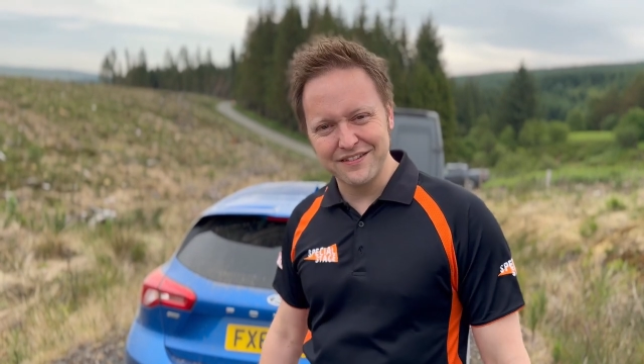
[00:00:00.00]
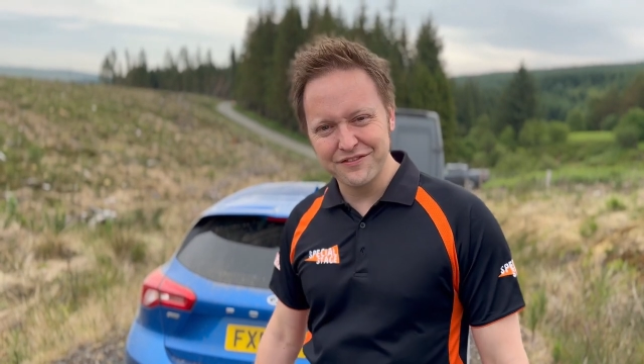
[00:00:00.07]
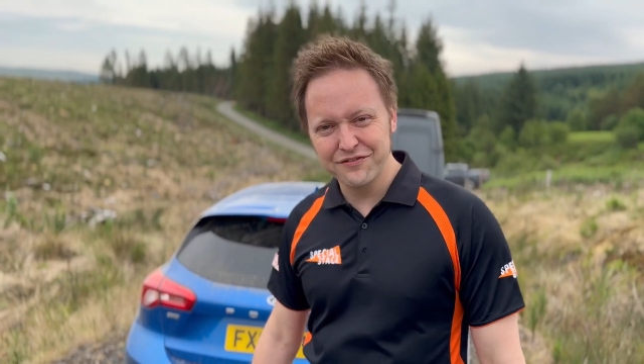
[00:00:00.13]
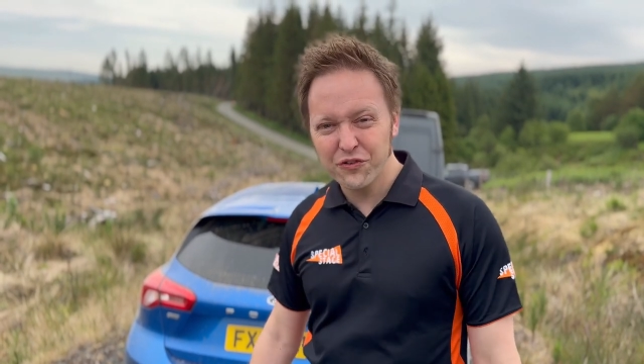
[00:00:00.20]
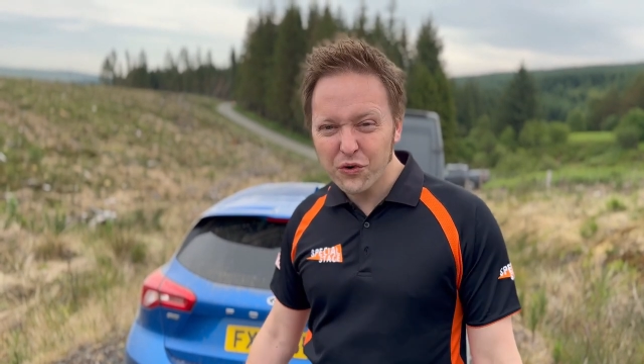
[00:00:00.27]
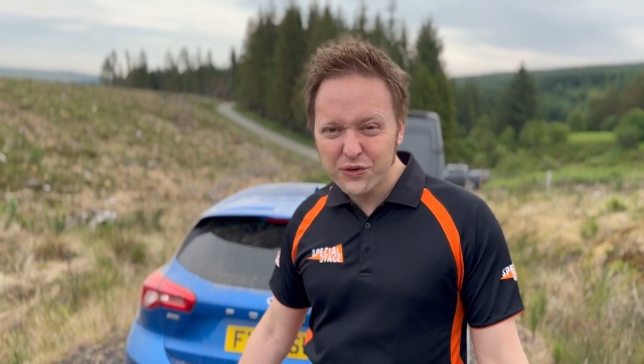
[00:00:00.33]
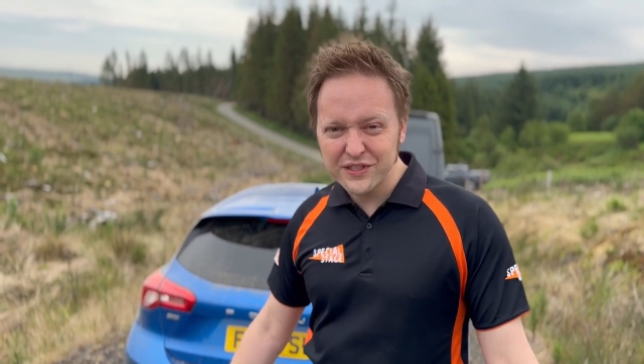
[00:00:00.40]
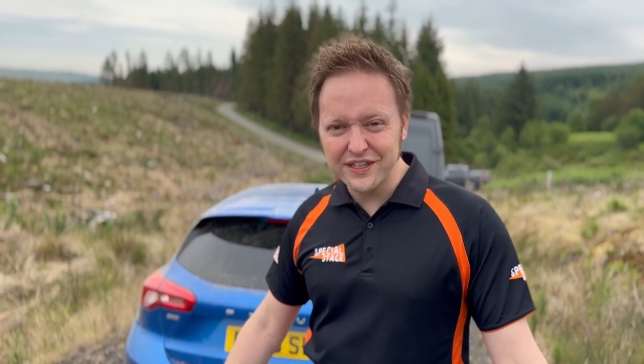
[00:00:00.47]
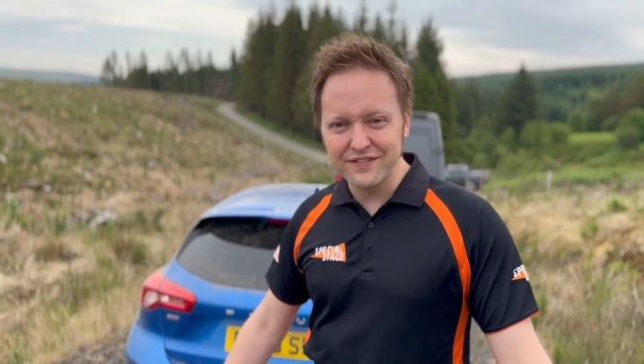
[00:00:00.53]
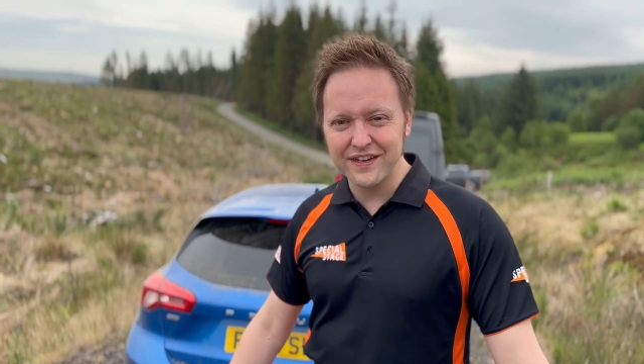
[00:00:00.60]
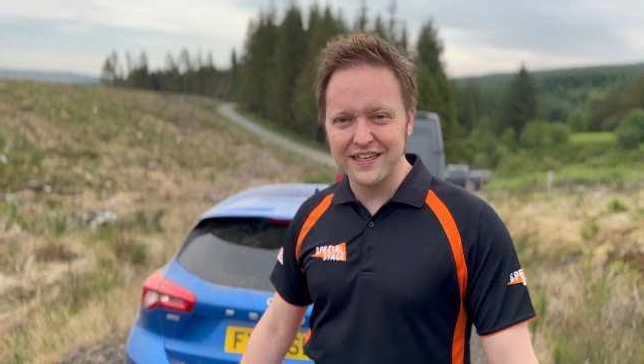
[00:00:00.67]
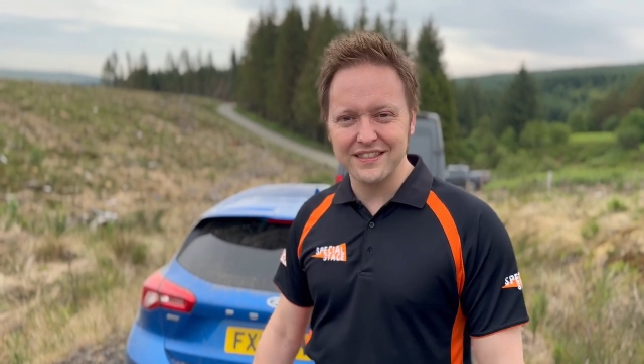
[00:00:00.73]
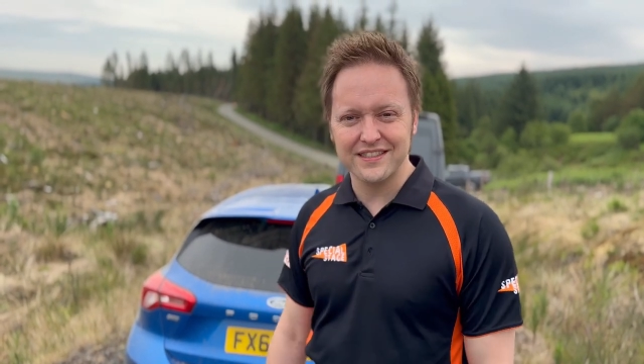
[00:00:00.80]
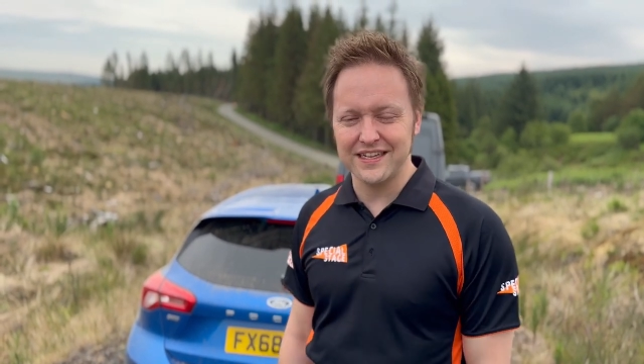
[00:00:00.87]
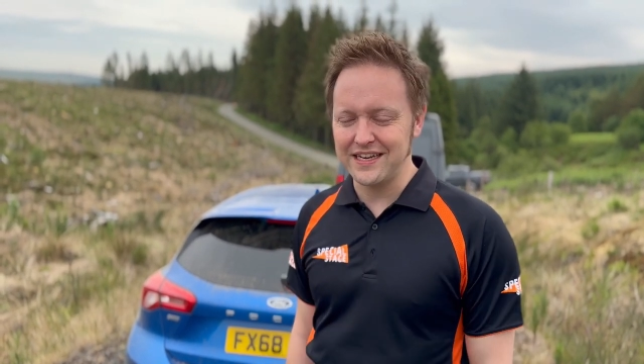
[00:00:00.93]
forty
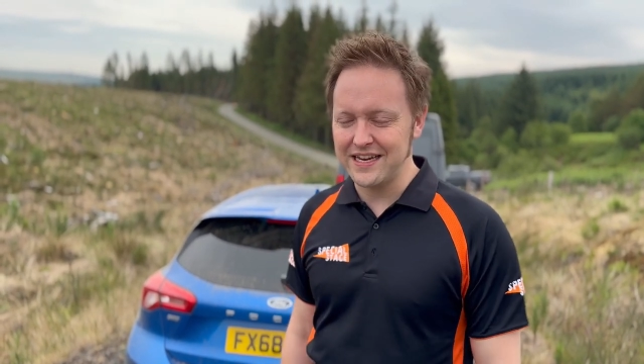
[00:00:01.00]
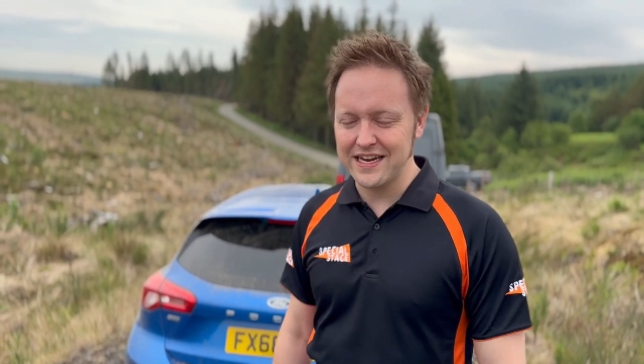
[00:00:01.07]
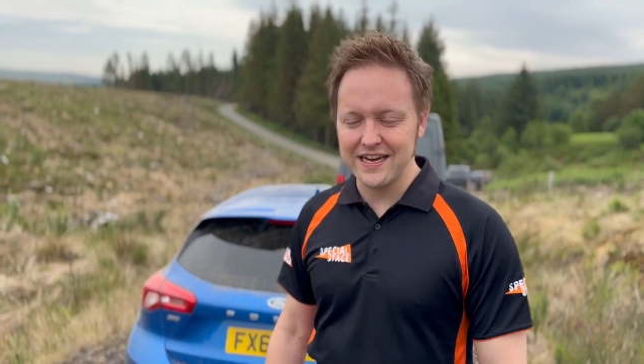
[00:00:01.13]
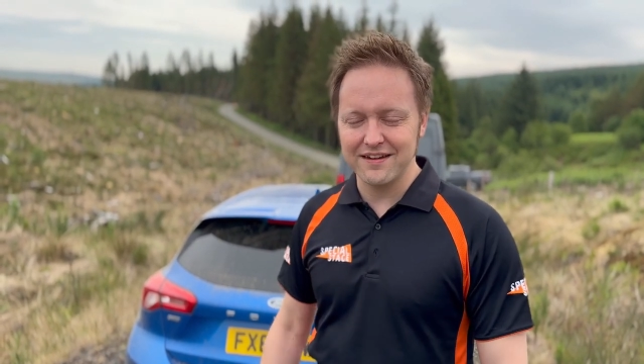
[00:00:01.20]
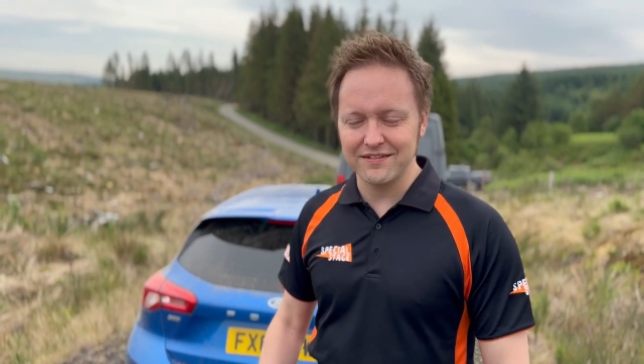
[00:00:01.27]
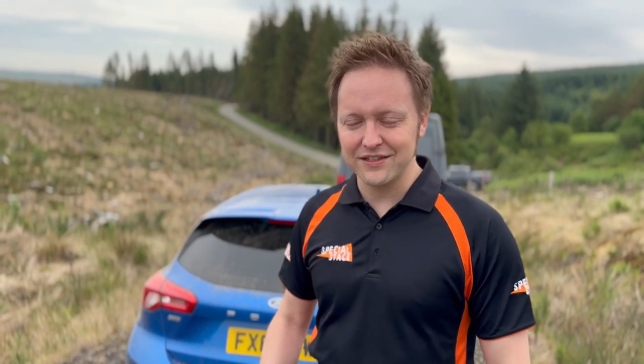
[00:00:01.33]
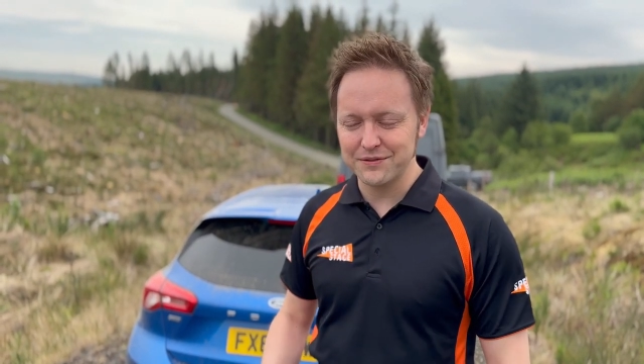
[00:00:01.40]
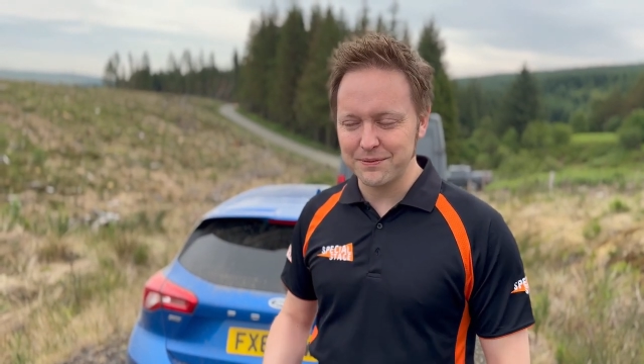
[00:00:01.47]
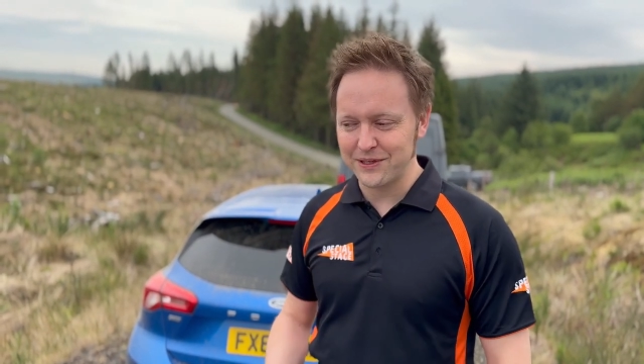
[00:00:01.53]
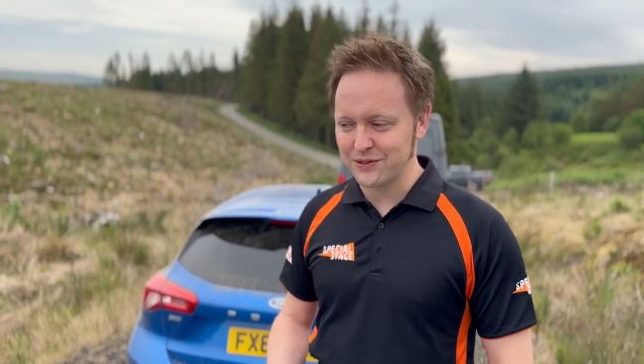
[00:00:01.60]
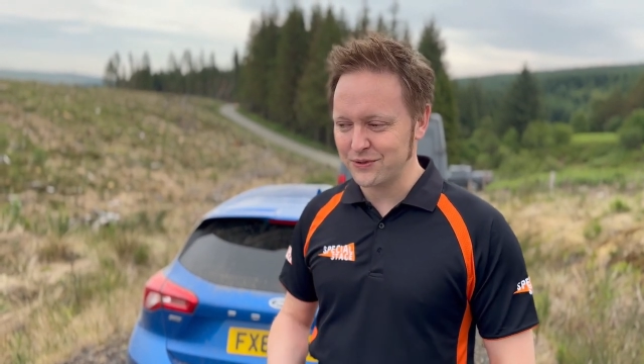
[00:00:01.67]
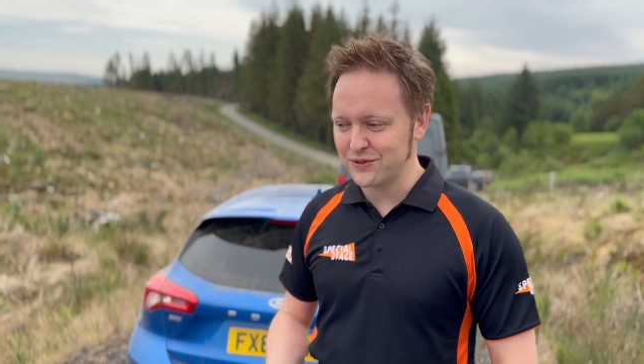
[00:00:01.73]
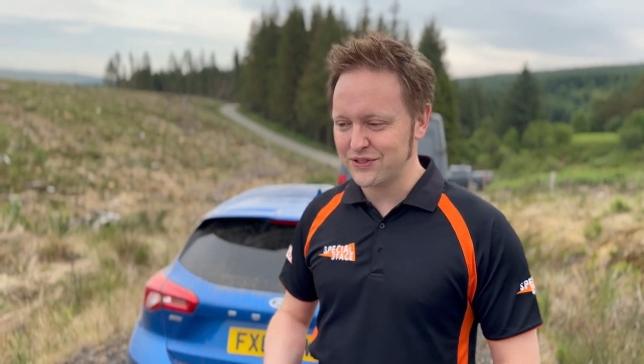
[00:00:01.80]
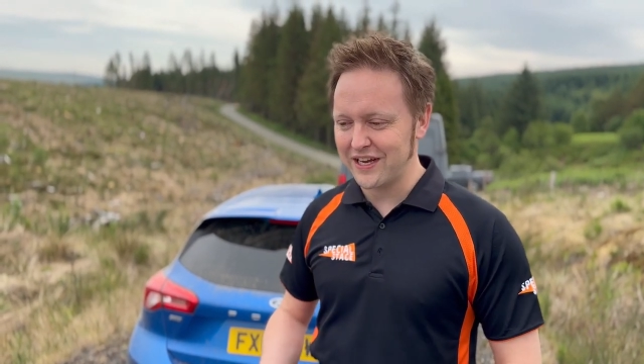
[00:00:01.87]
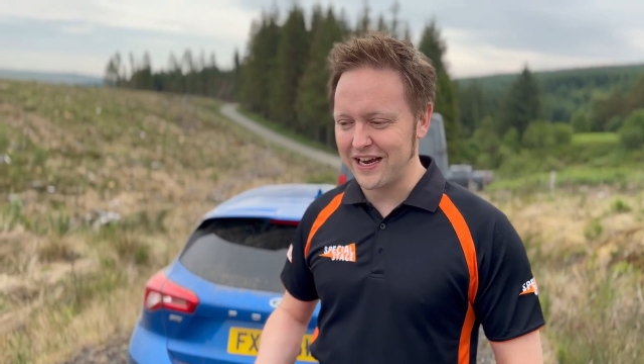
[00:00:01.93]
events a year as
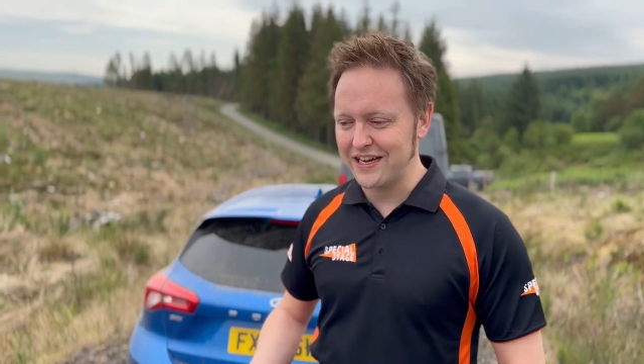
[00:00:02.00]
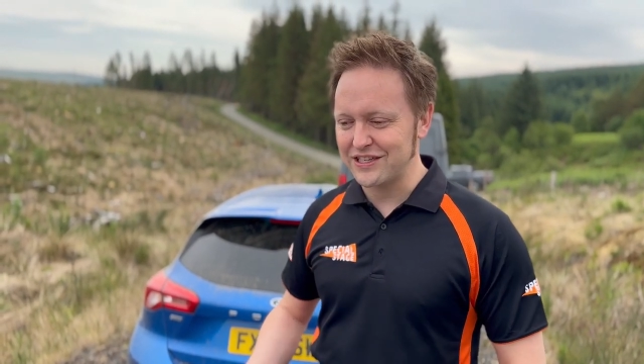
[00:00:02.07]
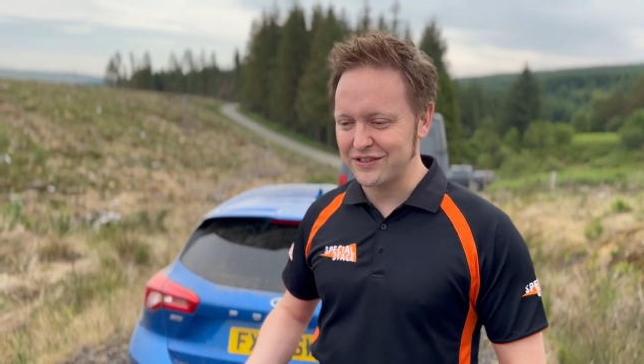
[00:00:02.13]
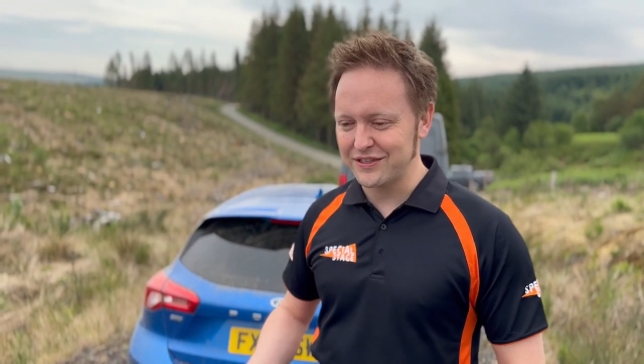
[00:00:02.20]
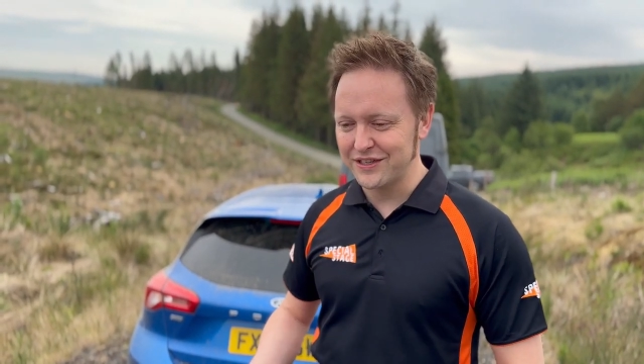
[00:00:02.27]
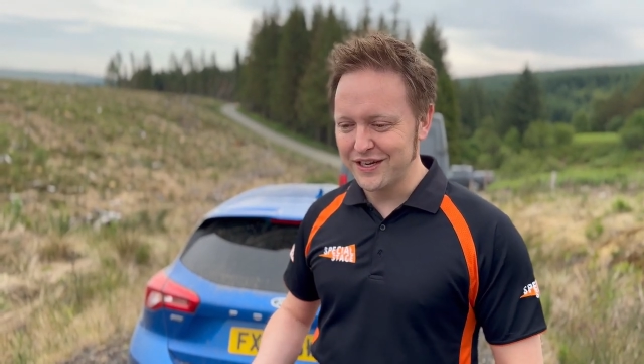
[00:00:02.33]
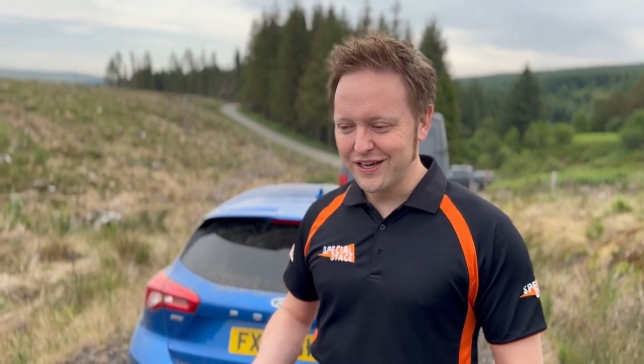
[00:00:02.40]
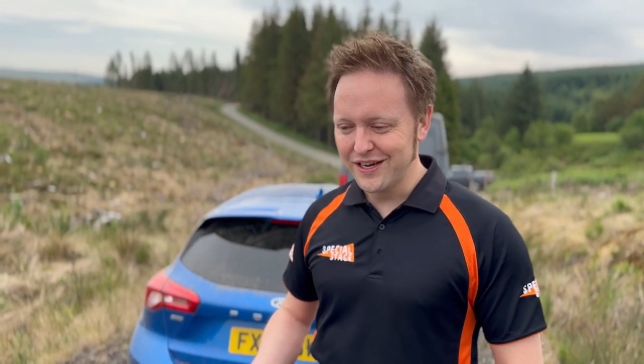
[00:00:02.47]
Special Stage, and